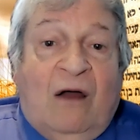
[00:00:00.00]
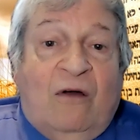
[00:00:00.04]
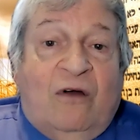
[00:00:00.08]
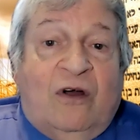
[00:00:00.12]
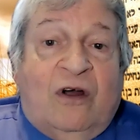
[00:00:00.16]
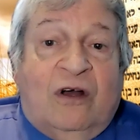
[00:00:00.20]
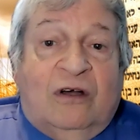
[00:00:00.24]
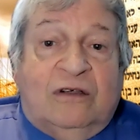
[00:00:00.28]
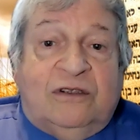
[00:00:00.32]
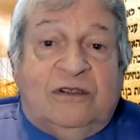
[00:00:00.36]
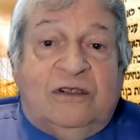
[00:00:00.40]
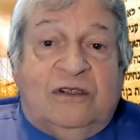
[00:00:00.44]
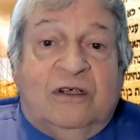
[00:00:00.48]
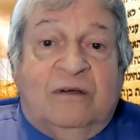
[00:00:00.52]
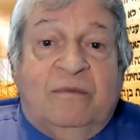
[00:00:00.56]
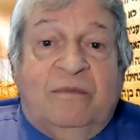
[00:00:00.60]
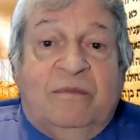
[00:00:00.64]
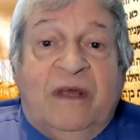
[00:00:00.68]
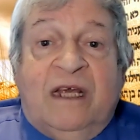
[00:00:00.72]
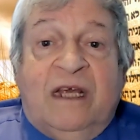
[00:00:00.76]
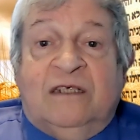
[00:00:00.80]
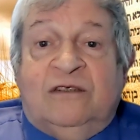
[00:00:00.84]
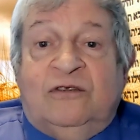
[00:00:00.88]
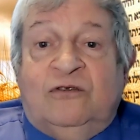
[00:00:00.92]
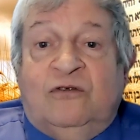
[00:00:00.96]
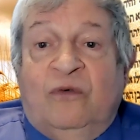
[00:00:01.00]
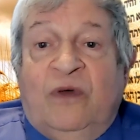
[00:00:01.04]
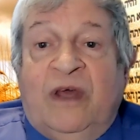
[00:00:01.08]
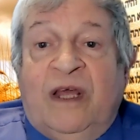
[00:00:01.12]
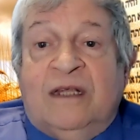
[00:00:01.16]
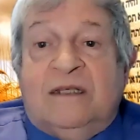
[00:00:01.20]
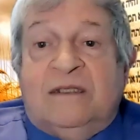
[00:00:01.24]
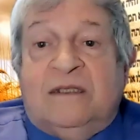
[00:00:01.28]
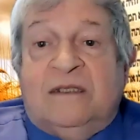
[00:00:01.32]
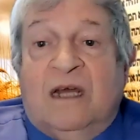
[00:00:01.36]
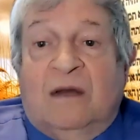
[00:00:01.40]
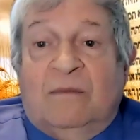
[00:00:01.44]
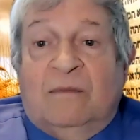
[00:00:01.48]
Our custom is to
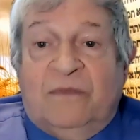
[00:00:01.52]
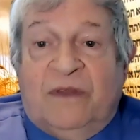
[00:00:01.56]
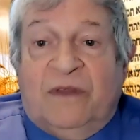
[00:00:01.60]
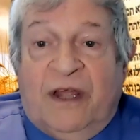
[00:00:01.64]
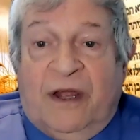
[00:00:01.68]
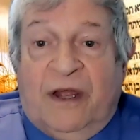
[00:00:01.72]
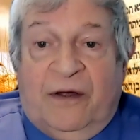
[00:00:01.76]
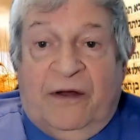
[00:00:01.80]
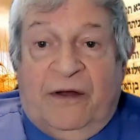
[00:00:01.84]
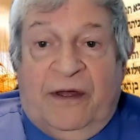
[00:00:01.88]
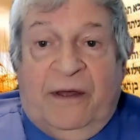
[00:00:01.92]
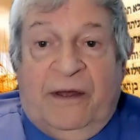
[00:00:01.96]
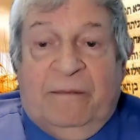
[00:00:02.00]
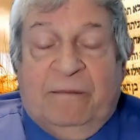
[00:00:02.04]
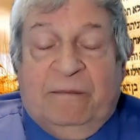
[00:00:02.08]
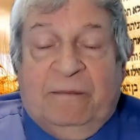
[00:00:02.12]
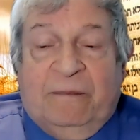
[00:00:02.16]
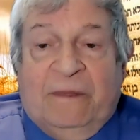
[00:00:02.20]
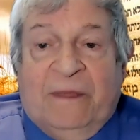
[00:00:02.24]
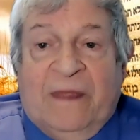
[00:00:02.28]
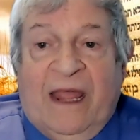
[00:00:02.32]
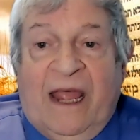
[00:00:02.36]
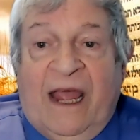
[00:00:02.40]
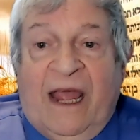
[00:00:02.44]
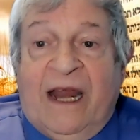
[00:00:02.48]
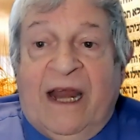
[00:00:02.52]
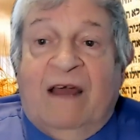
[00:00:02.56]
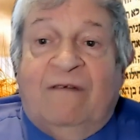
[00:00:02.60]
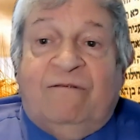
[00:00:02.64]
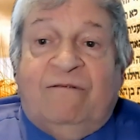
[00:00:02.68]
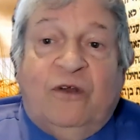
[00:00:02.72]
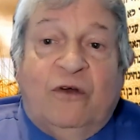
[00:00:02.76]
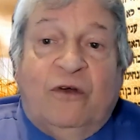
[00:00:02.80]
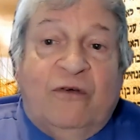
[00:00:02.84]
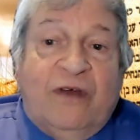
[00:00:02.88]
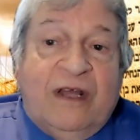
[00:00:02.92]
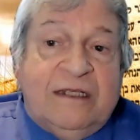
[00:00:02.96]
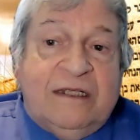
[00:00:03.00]
eat some dairy, and
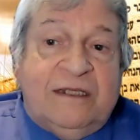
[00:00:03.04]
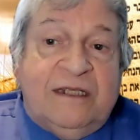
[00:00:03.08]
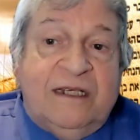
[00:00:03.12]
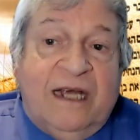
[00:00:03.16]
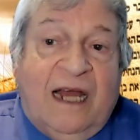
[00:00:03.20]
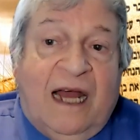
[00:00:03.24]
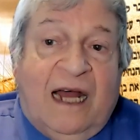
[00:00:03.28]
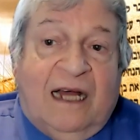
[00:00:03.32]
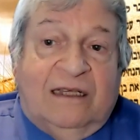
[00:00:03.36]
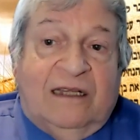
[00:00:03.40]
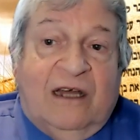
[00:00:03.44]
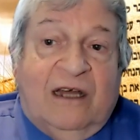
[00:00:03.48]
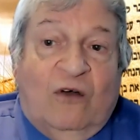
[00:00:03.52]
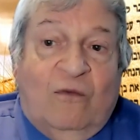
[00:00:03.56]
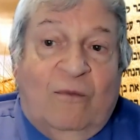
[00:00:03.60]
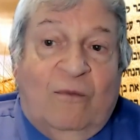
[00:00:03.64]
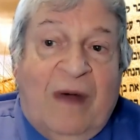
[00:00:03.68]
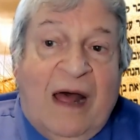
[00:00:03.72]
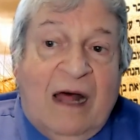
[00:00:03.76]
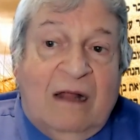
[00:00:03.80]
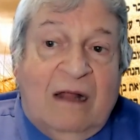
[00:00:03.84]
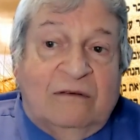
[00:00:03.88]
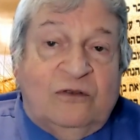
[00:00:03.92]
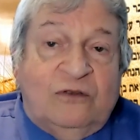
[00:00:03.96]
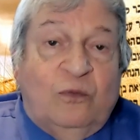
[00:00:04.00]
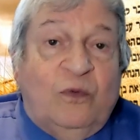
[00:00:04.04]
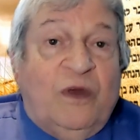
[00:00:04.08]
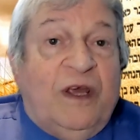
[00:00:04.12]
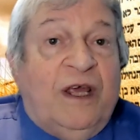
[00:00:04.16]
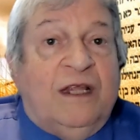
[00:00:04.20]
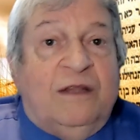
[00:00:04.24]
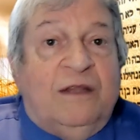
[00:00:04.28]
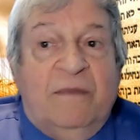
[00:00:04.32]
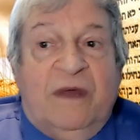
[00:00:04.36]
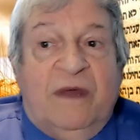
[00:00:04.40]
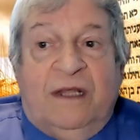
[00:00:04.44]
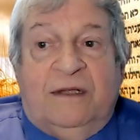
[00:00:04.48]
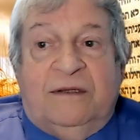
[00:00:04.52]
after rinsing out our mouths, we
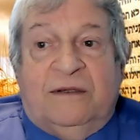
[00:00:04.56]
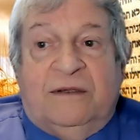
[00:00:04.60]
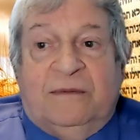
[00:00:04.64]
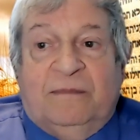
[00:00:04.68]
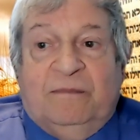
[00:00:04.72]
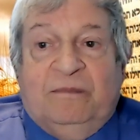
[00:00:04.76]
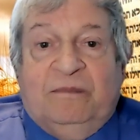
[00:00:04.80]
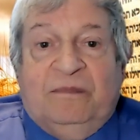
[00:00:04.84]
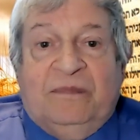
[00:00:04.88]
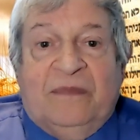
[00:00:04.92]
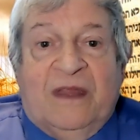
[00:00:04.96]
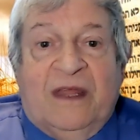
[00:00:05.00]
eat meat.